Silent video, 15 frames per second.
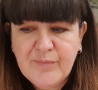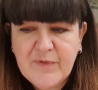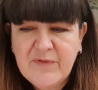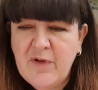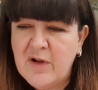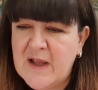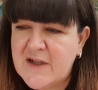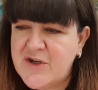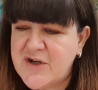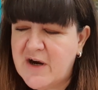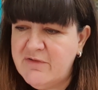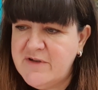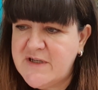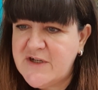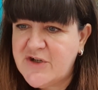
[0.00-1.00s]
not like a
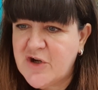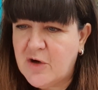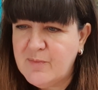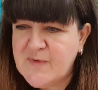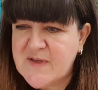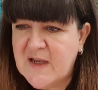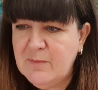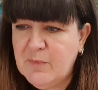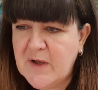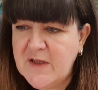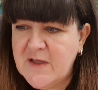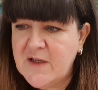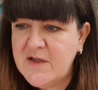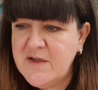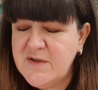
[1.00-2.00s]
charity shop, it's like where you
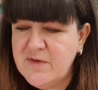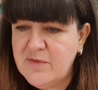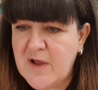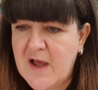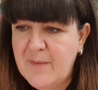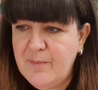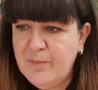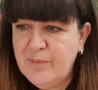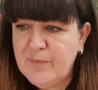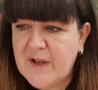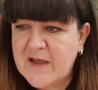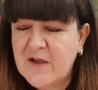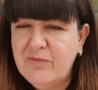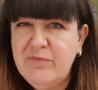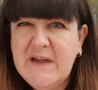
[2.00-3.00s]
can
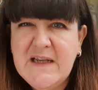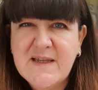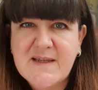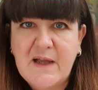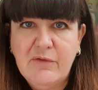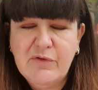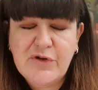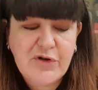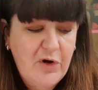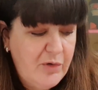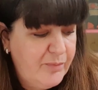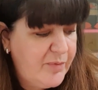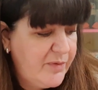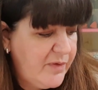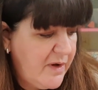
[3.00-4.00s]
like a resale shop,
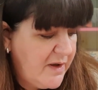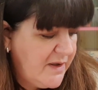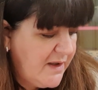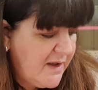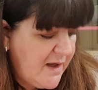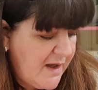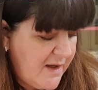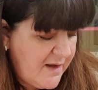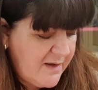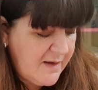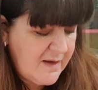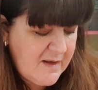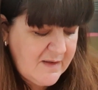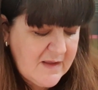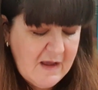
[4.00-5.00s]
and
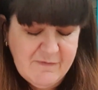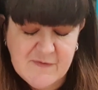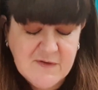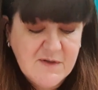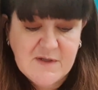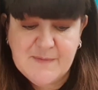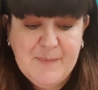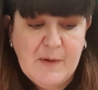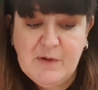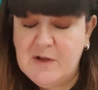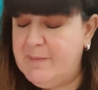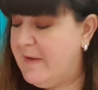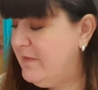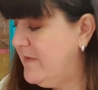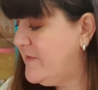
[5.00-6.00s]
I've spoken
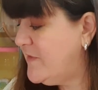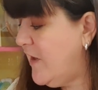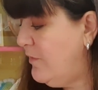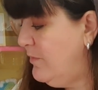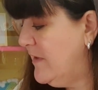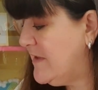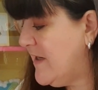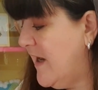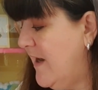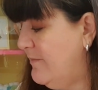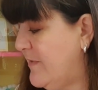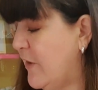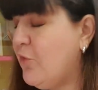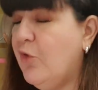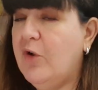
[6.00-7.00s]
about this so many times.
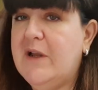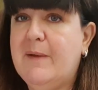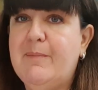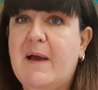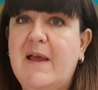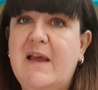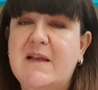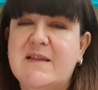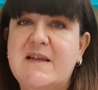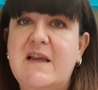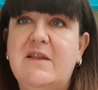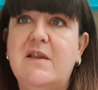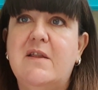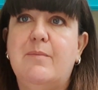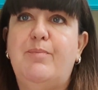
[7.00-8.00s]
I call it it's
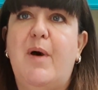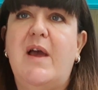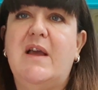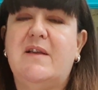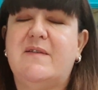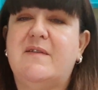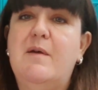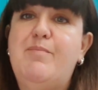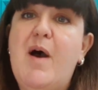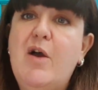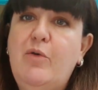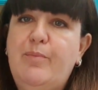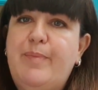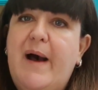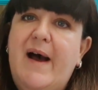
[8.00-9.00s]
either the
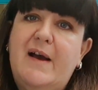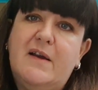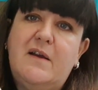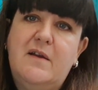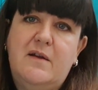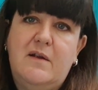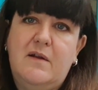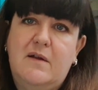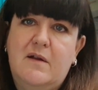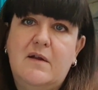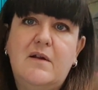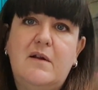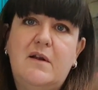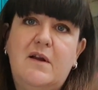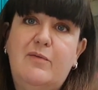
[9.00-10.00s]
boat bag,
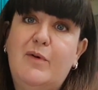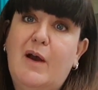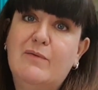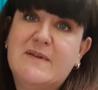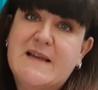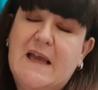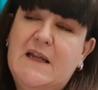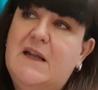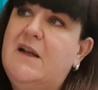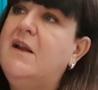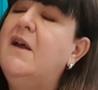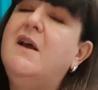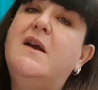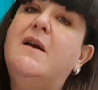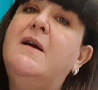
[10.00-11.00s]
if we're going sailing,
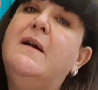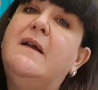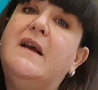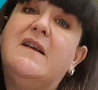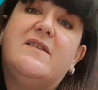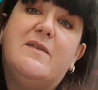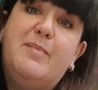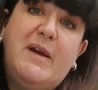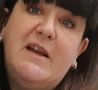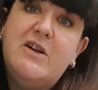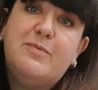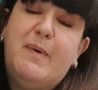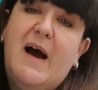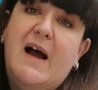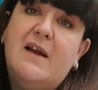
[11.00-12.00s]
it's the
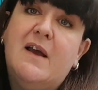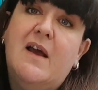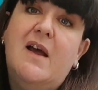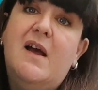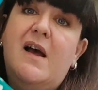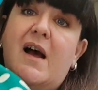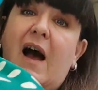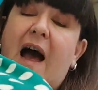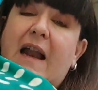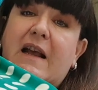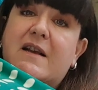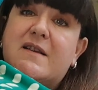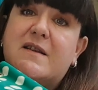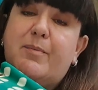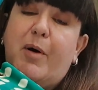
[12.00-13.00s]
beach bag, and
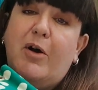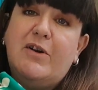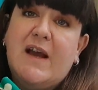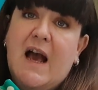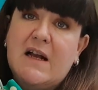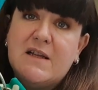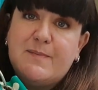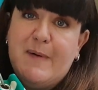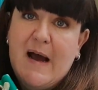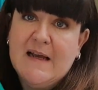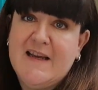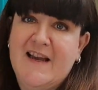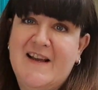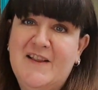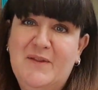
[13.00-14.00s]
it's the podcast bag,
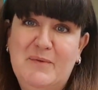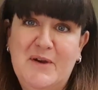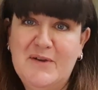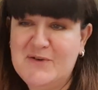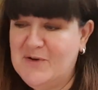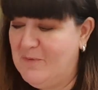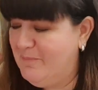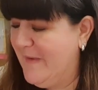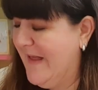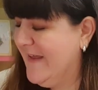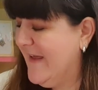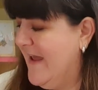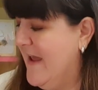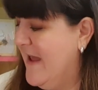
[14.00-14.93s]
the workshop bag.